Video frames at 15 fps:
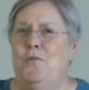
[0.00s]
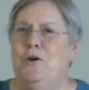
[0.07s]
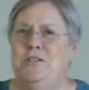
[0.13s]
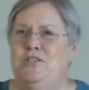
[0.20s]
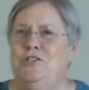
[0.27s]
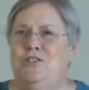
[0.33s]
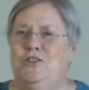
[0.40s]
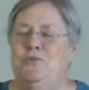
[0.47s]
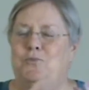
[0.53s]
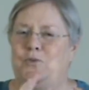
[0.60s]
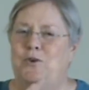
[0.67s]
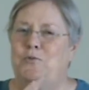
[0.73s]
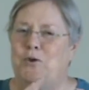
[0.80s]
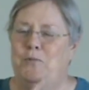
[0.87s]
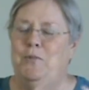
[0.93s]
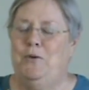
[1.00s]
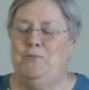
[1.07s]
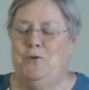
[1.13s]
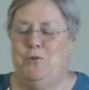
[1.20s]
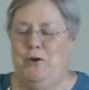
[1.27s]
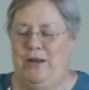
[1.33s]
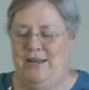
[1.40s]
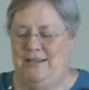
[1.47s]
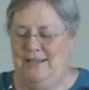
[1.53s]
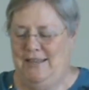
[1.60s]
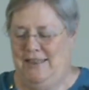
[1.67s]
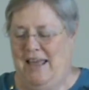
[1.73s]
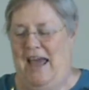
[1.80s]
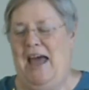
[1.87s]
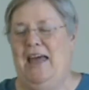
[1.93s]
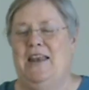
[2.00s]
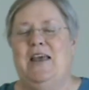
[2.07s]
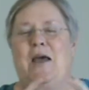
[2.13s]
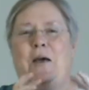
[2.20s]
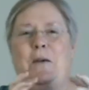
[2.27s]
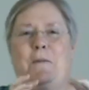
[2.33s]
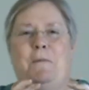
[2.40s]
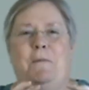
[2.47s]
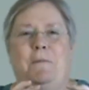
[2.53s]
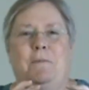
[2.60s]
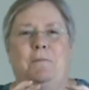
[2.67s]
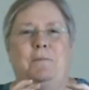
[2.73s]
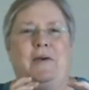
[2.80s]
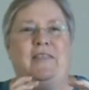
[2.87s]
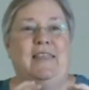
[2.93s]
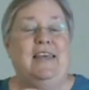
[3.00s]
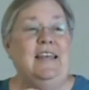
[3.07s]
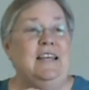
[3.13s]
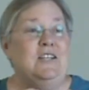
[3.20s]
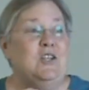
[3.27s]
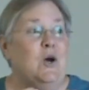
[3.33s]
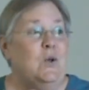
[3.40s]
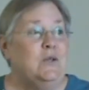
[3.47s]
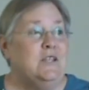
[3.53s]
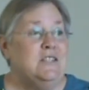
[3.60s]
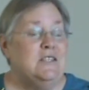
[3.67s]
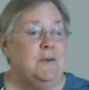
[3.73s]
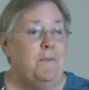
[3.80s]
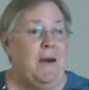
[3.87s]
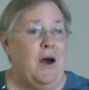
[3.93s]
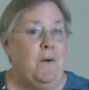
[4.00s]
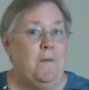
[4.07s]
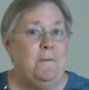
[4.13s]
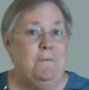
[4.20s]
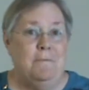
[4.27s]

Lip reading: which we remember when he did that. But then he told us about